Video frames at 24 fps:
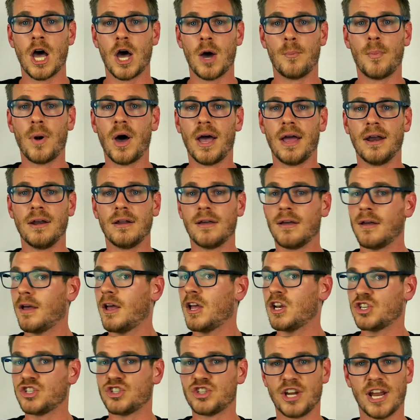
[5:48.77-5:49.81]
But
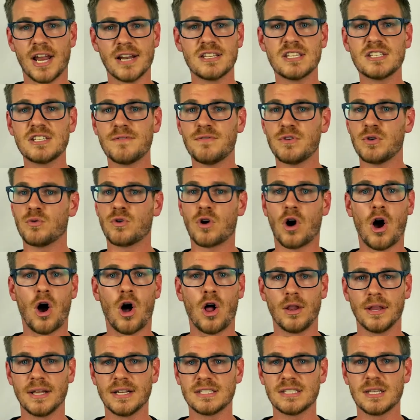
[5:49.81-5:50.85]
chances of you
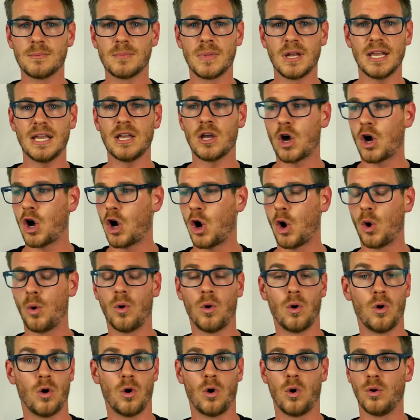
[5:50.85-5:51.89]
calling somebody
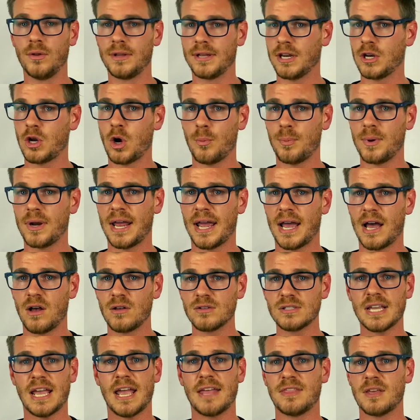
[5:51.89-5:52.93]
holding an open
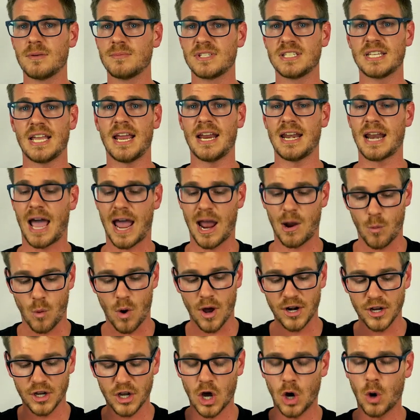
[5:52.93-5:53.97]
house and them saying, I
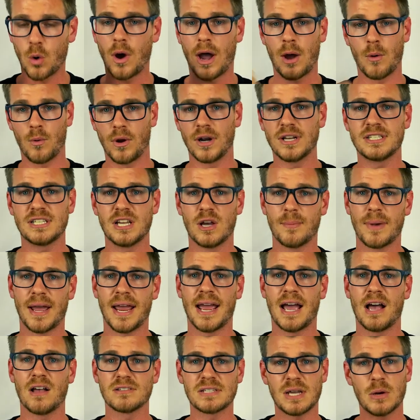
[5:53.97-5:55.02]
want to go, I want to sell my
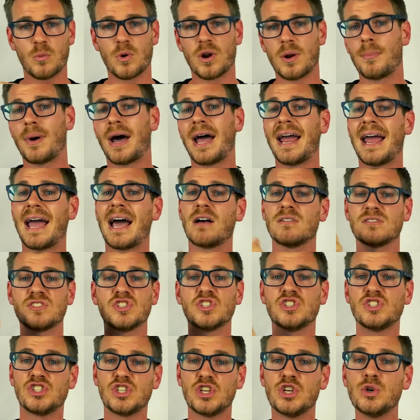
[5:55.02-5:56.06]
house, I want to buy a house
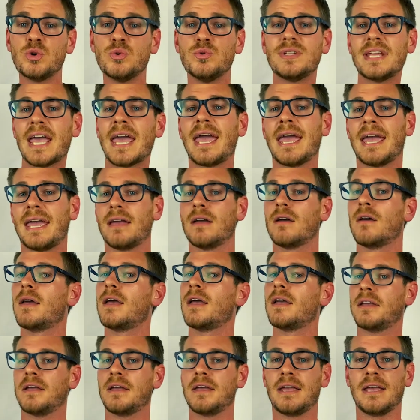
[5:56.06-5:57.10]
today
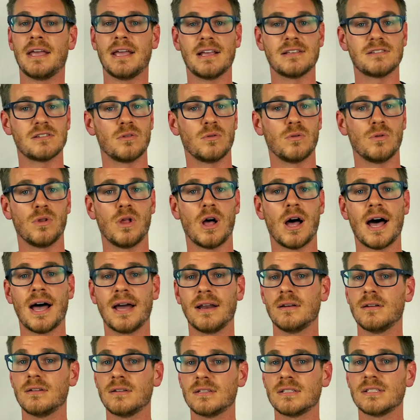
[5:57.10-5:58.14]
is a
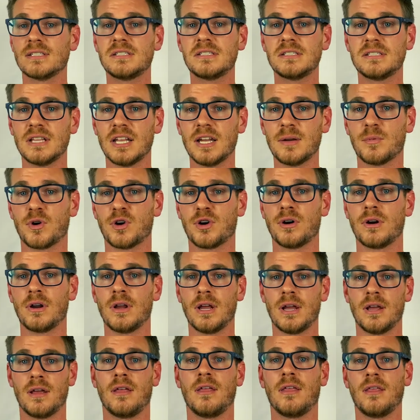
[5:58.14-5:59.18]
lot slimmer
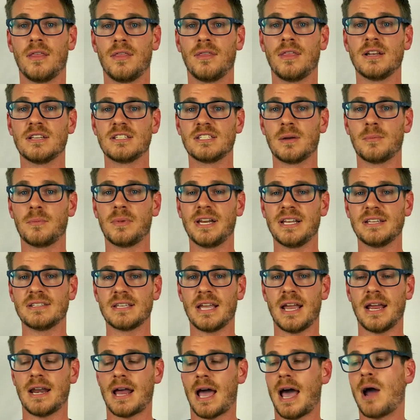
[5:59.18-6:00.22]
than somebody
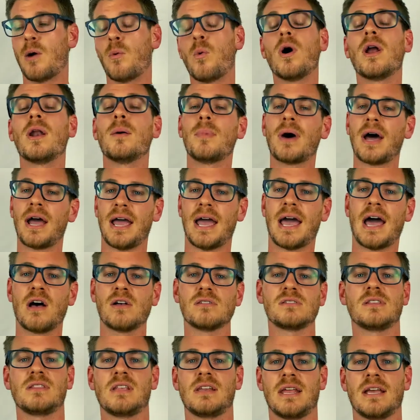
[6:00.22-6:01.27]
saying, I want to buy a
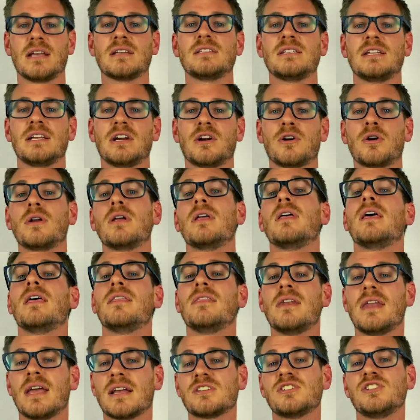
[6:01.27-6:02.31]
house in the next year, in
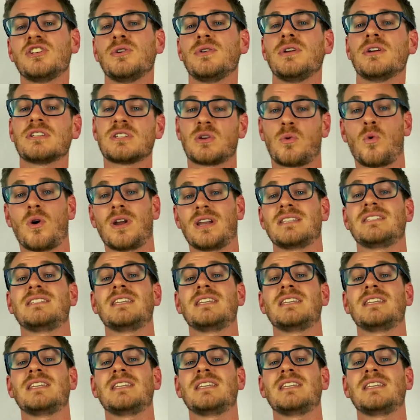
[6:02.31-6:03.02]
the next two years, I want to